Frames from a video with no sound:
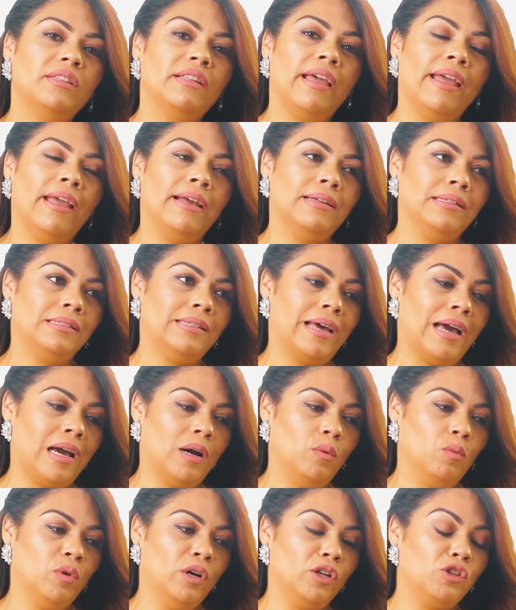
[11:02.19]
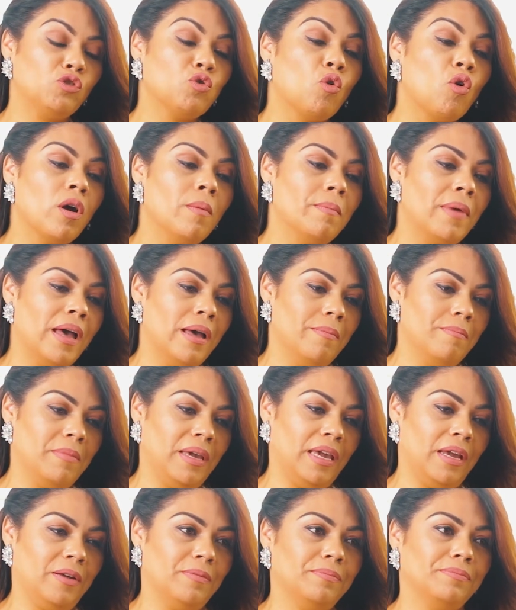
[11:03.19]
things that would torment
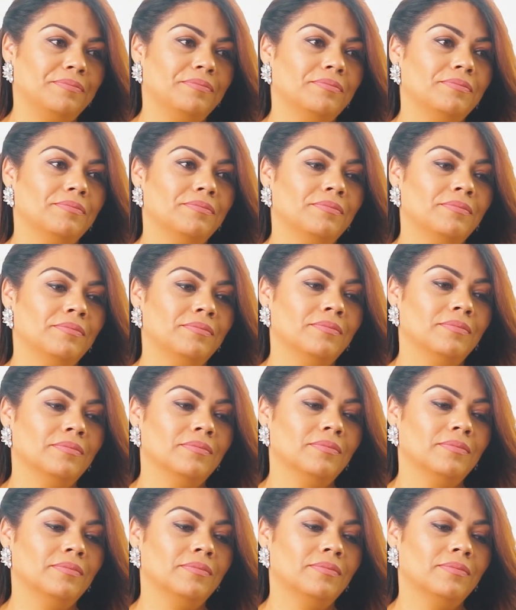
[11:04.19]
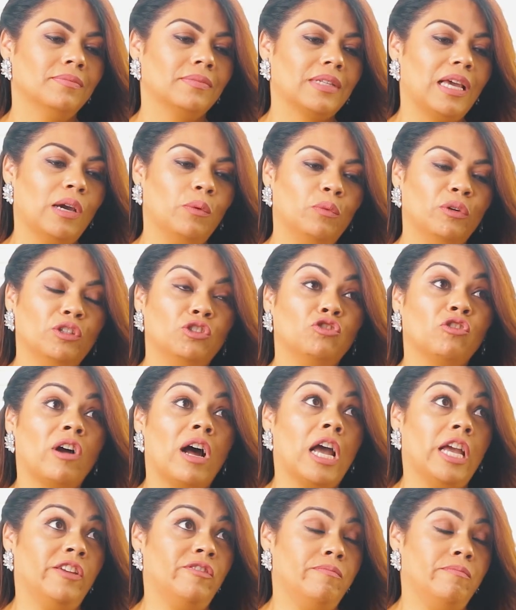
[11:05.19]
me and would
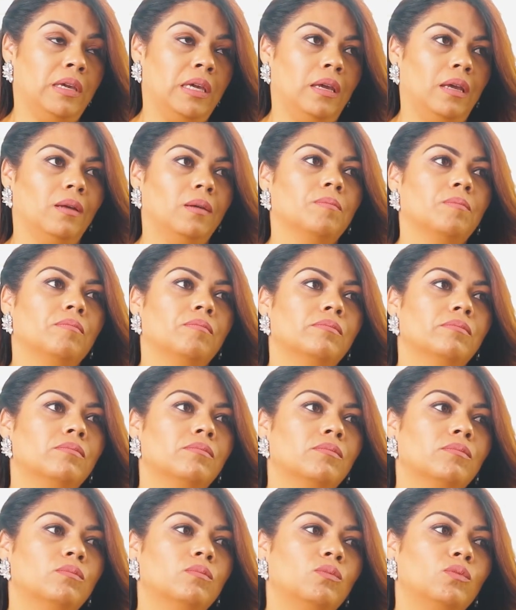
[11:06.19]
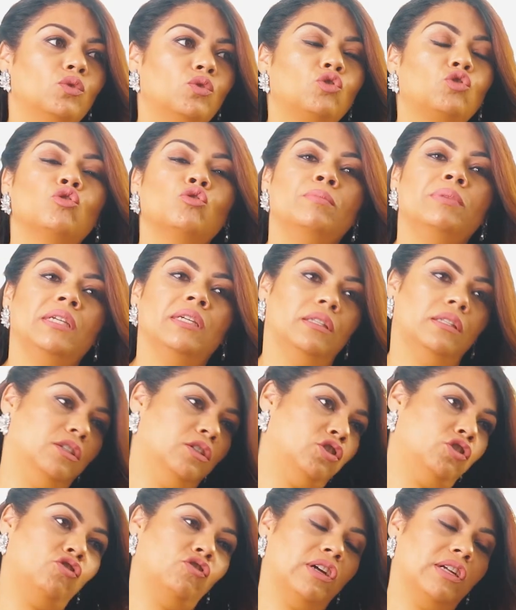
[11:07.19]
drive me to be a
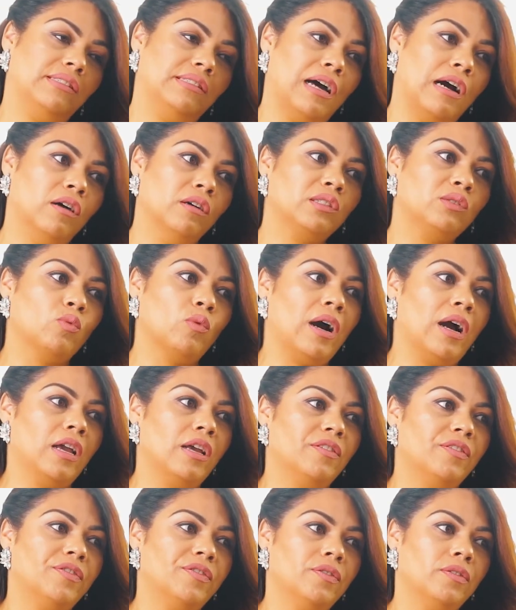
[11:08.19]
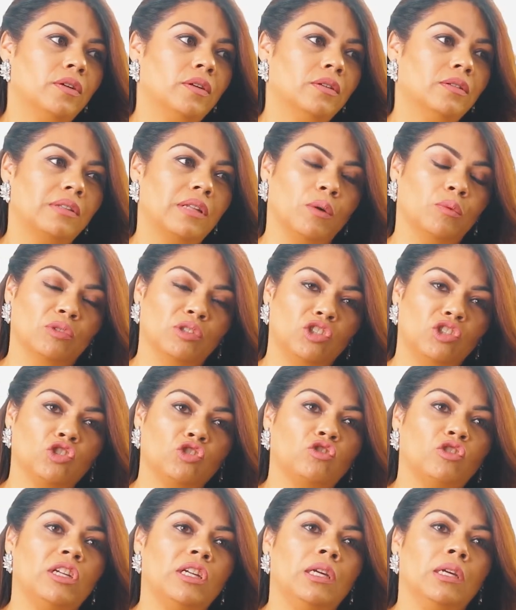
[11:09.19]
distressed housewife that would
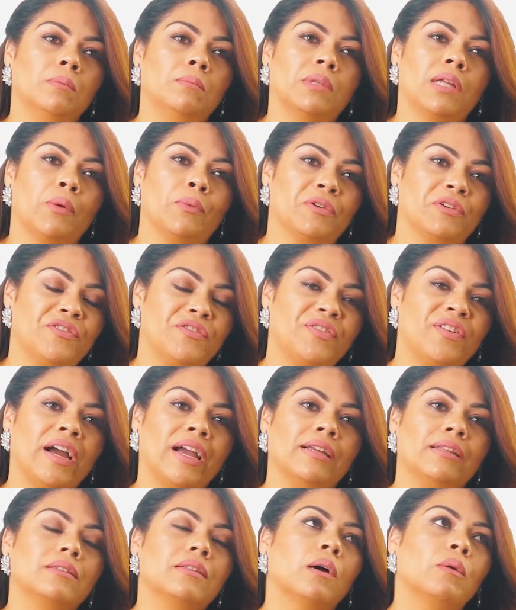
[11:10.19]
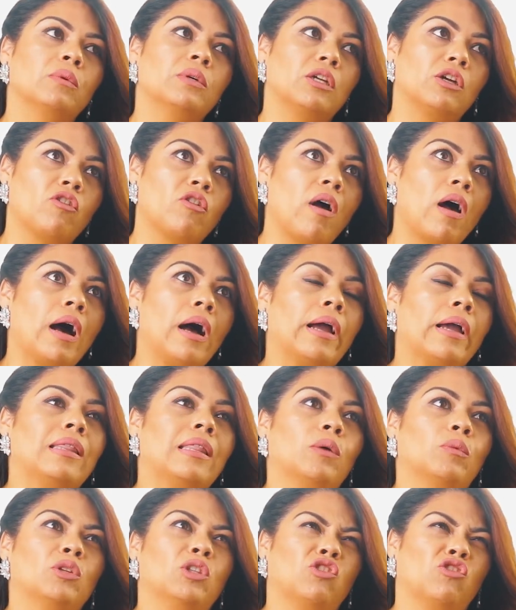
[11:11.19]
scream, that would fight, that would cry,
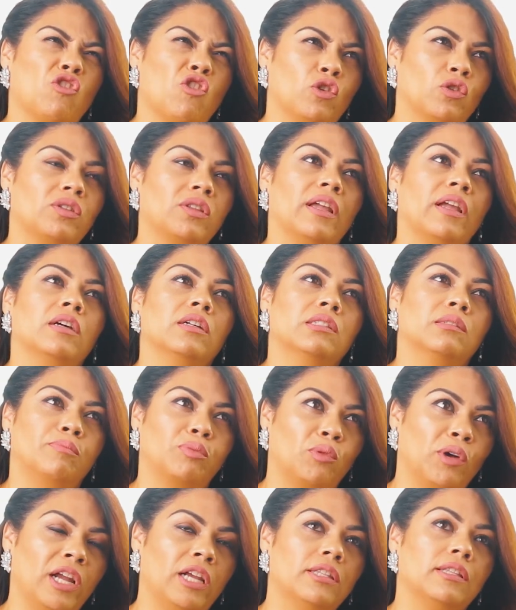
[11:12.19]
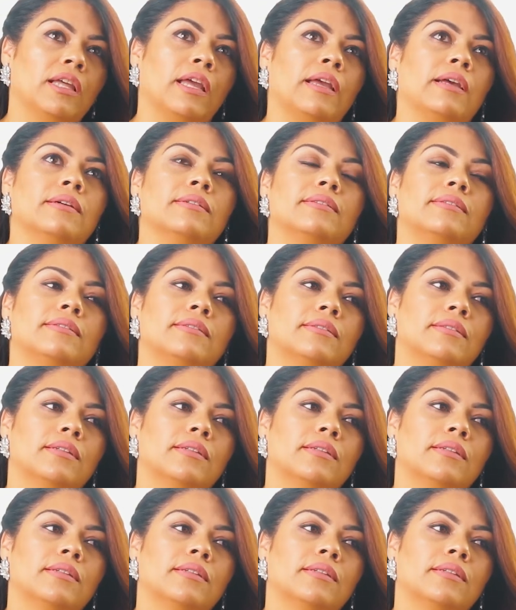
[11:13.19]
that would throw things, break things,